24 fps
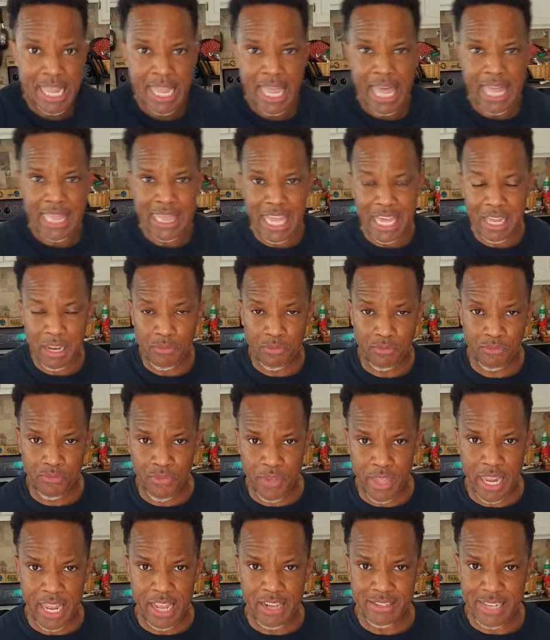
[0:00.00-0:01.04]
and let it
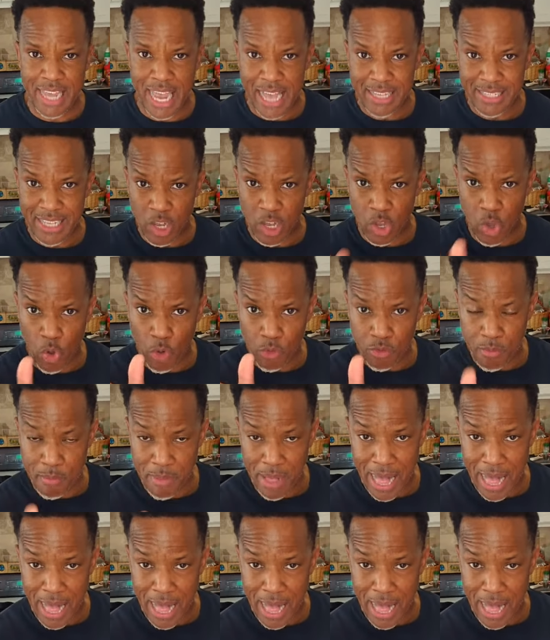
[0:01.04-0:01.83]
finish as I go from